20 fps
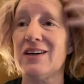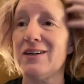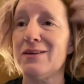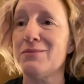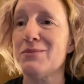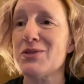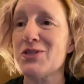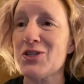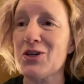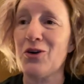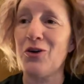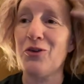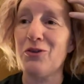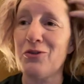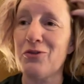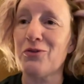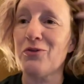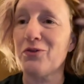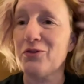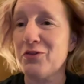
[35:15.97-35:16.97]
skull
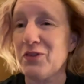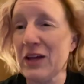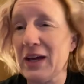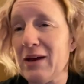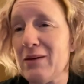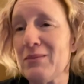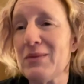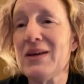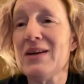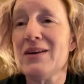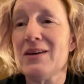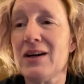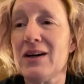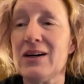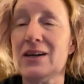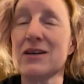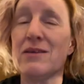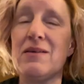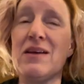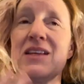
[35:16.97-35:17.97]
flam.
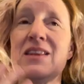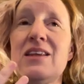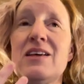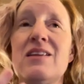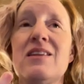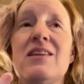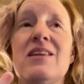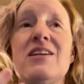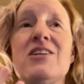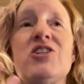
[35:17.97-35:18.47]
The